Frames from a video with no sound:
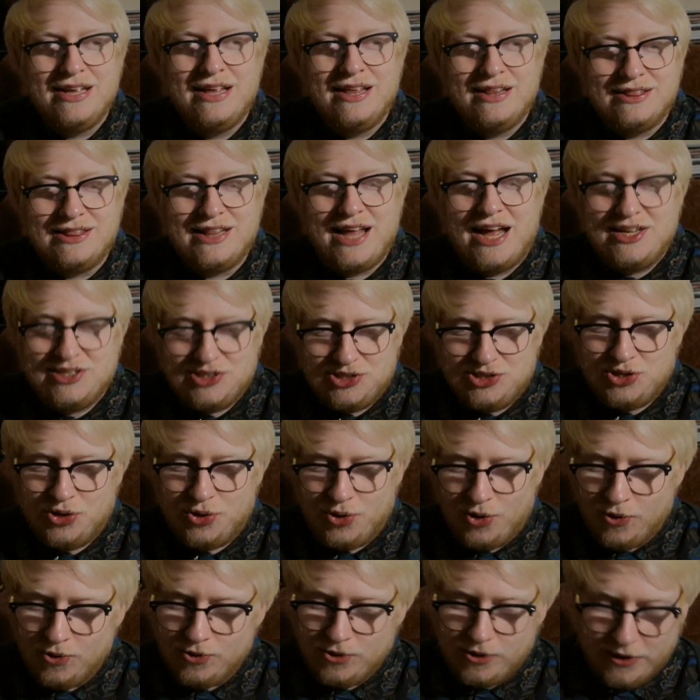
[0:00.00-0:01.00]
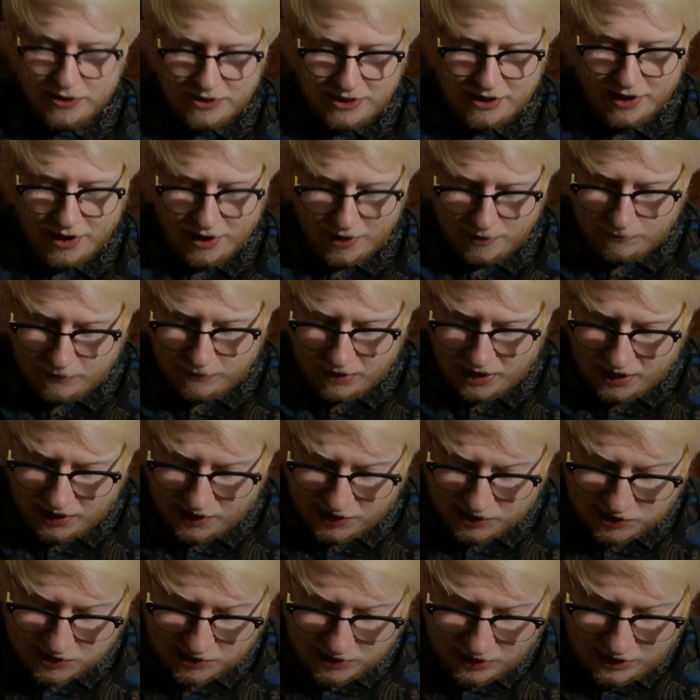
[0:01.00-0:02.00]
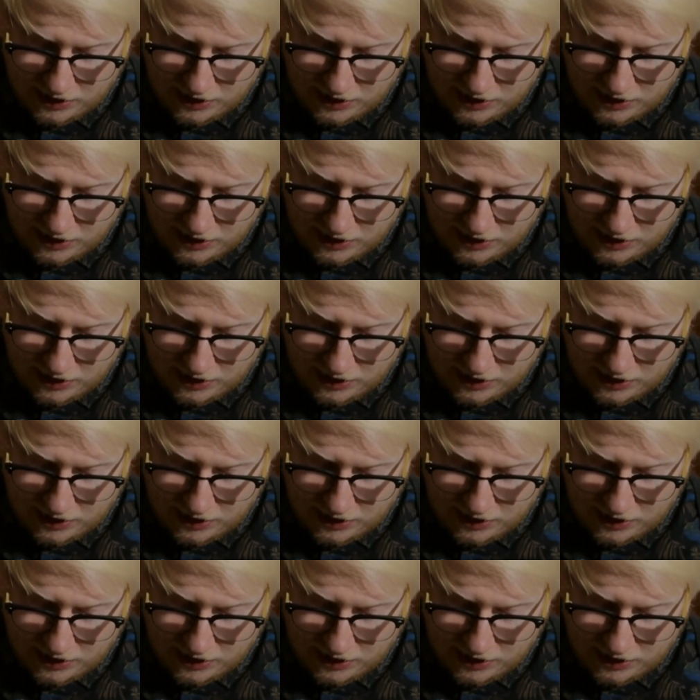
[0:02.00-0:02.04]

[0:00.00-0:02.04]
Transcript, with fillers: last haul that I made.